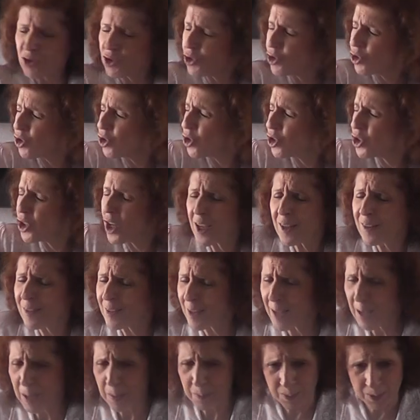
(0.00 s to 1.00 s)
just
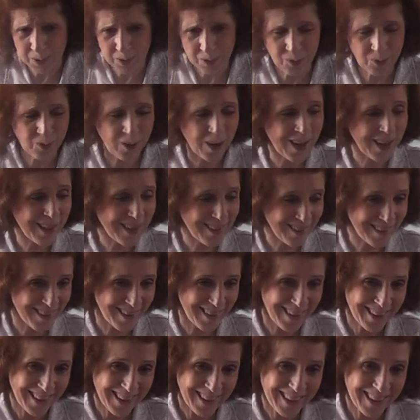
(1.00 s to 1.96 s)
happened, right?